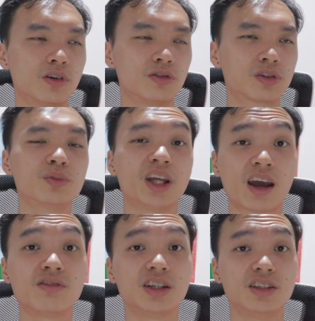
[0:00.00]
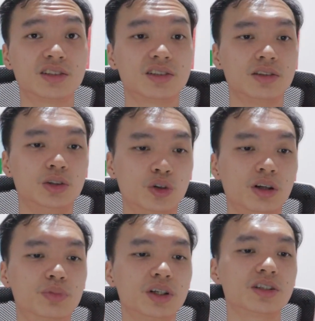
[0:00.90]
from the evidence
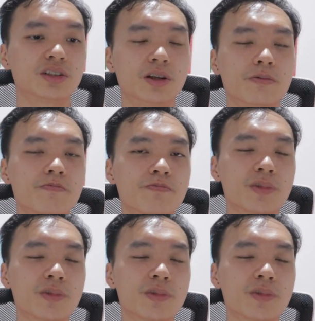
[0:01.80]
during preseason,